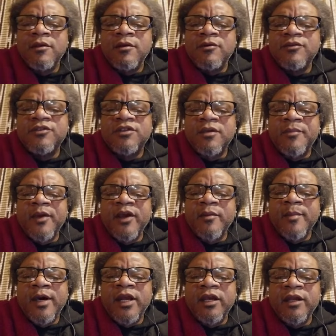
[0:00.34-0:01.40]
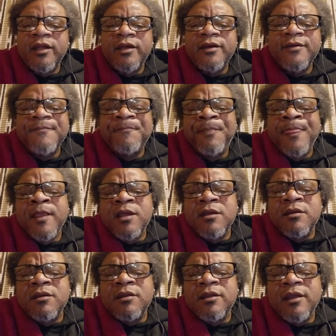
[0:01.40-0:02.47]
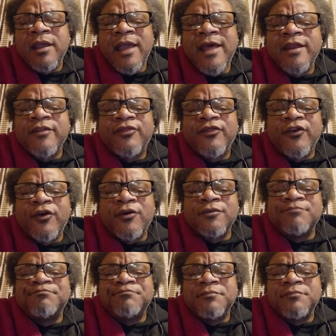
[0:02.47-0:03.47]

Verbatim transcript: What's up, everybody there? Had a thought